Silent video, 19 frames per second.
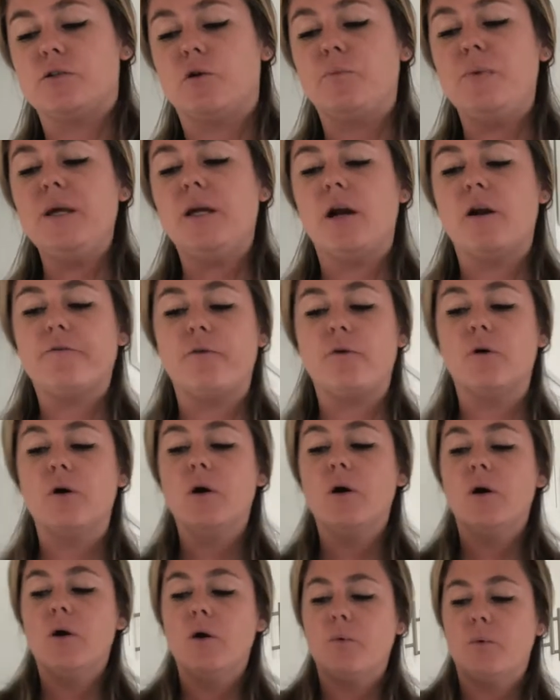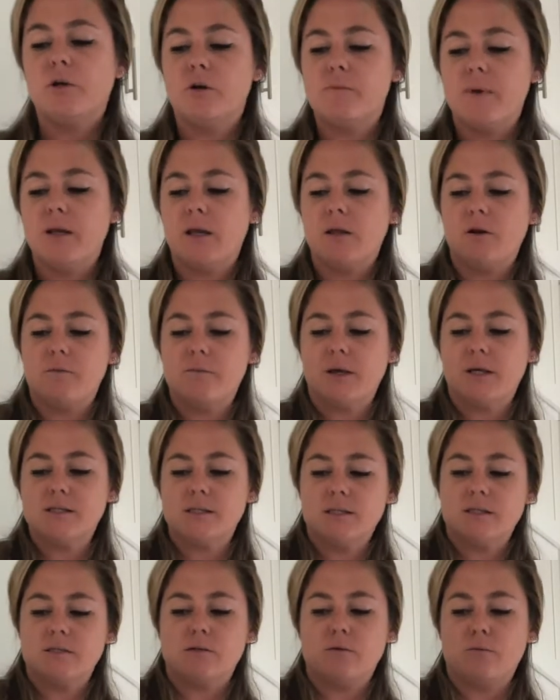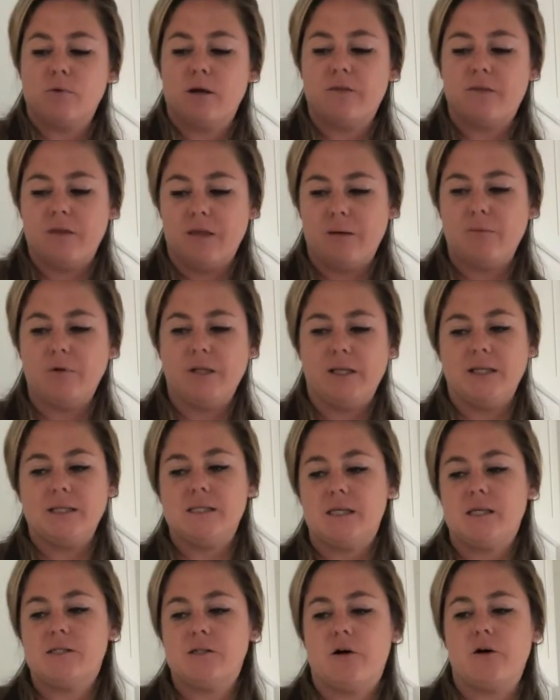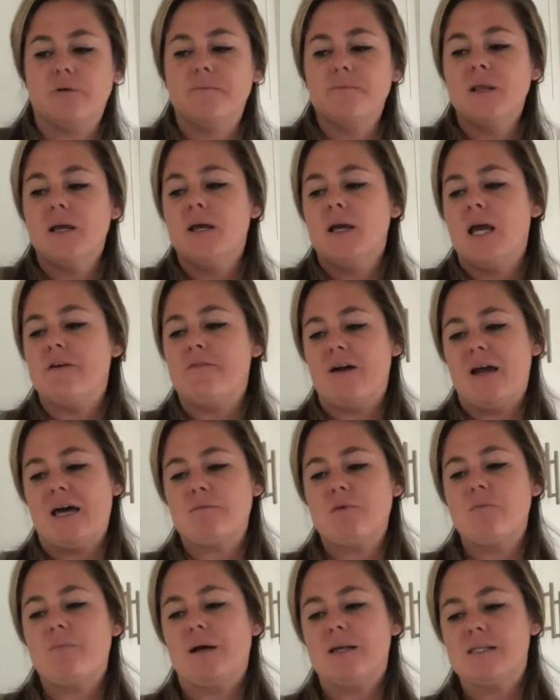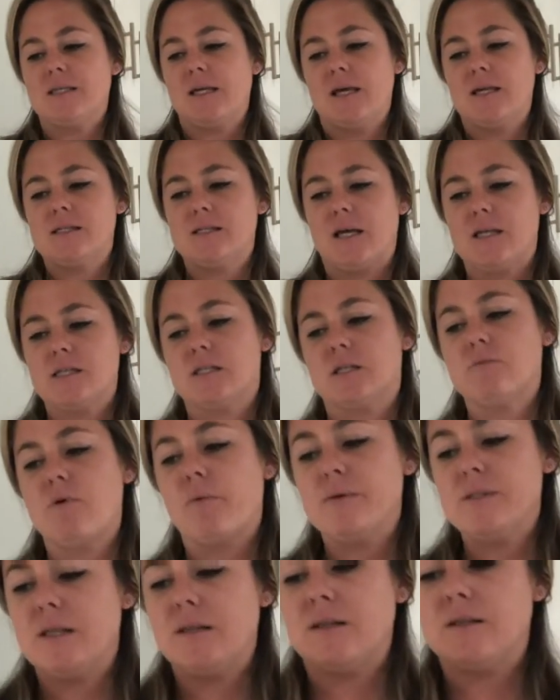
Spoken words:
So be careful when you're making your mixes with Himalayan sea salt. If I had my best guess as to what was in